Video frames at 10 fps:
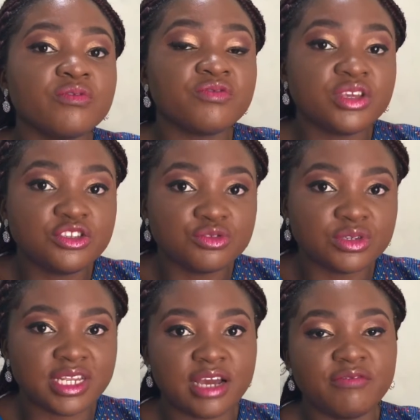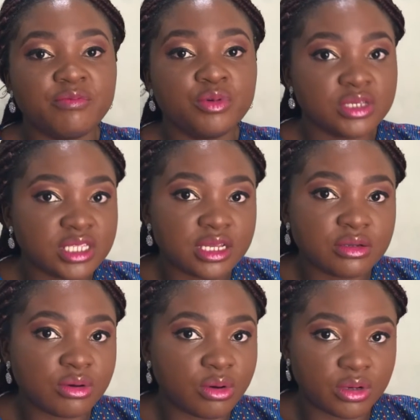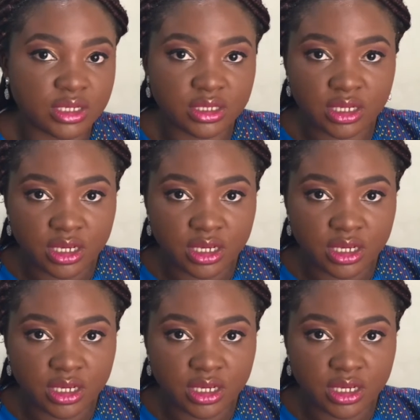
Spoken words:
video they have posted on